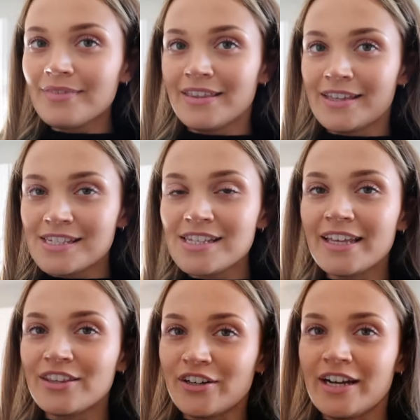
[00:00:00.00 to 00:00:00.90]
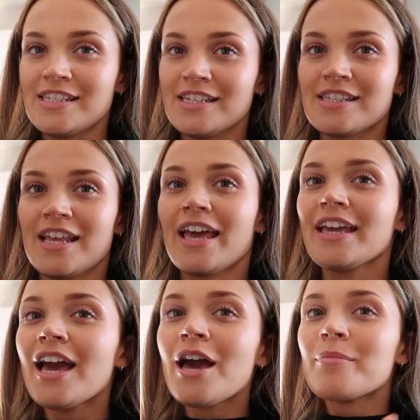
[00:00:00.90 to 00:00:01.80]
this is like the craziest
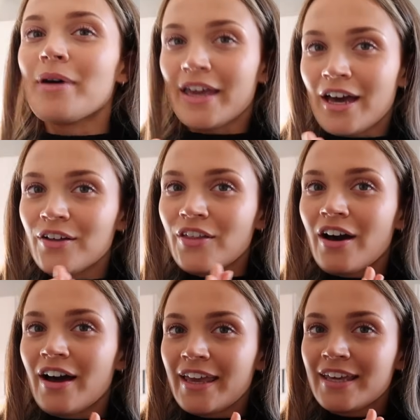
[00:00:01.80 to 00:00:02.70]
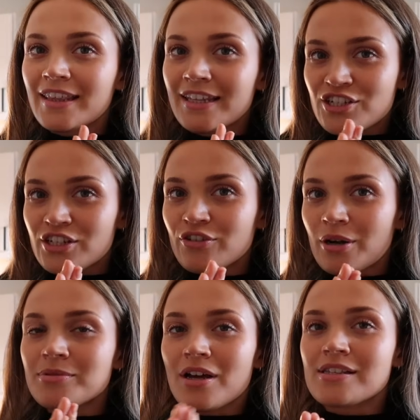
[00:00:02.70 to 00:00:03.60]
thing, but a girl that I literally grew
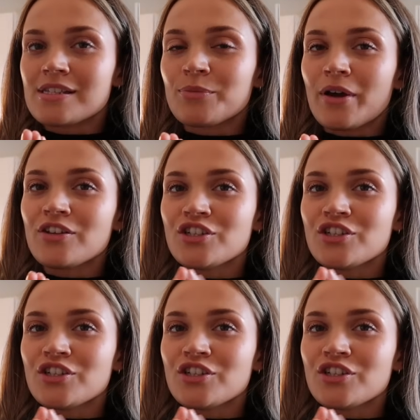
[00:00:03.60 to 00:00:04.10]
up dancing with,